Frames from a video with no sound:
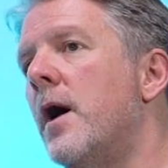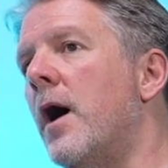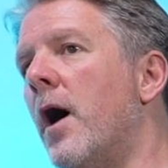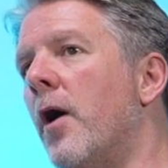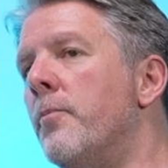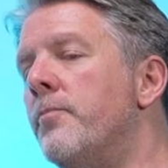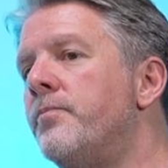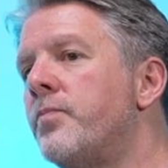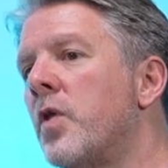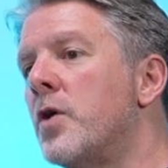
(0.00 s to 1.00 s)

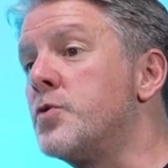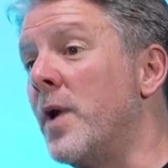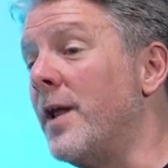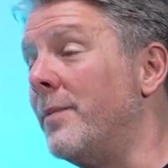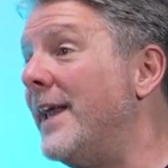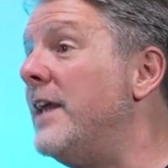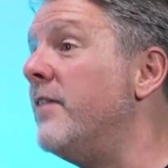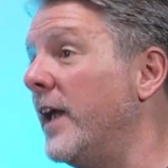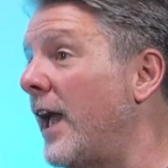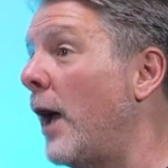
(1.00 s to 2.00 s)
So we end up
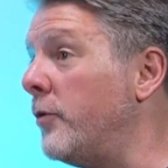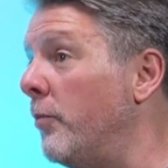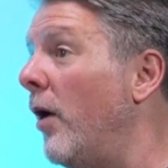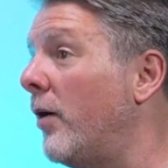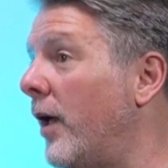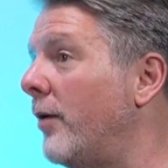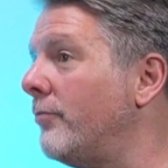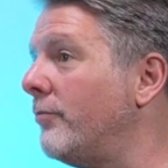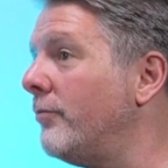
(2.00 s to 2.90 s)
leaving Camden Market